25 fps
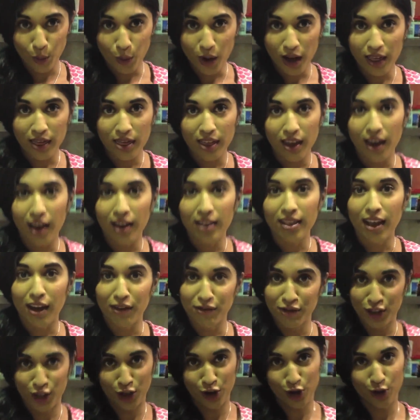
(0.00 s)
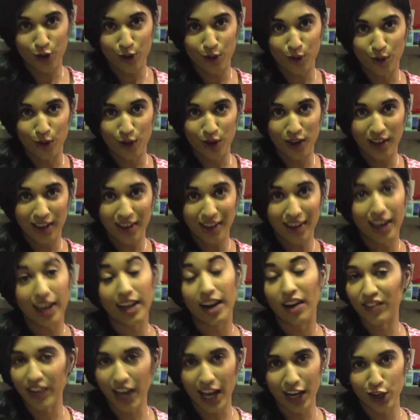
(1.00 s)
one thing left to do,
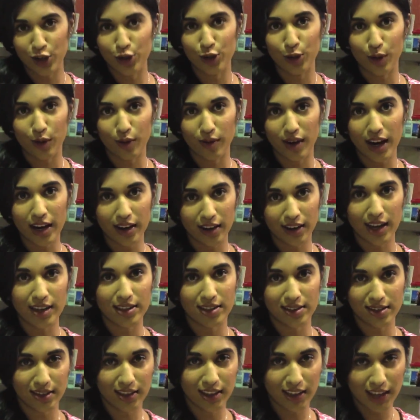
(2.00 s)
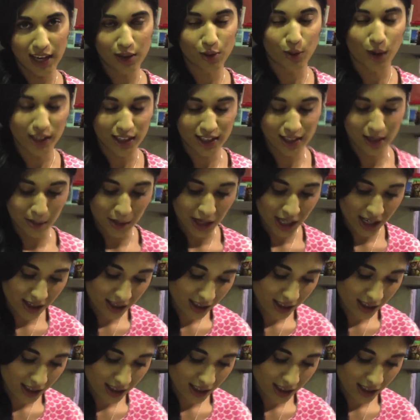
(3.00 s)
and I've got to do it, right? You guys want to see me